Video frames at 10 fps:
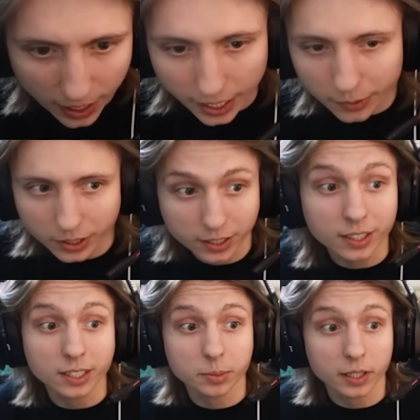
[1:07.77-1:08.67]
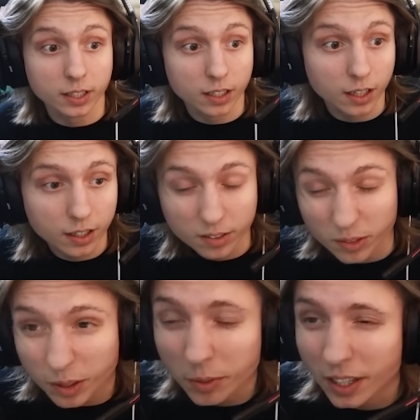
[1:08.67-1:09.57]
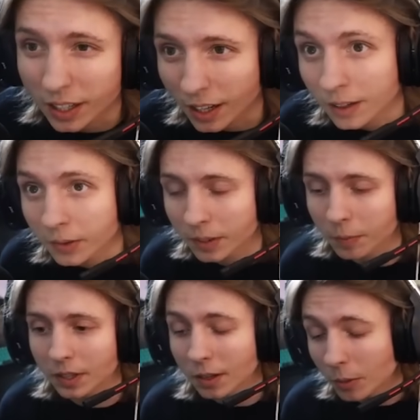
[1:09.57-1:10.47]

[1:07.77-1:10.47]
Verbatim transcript: Yeah, he wasn't gonna expect that. I didn't want to like, I didn't want him to get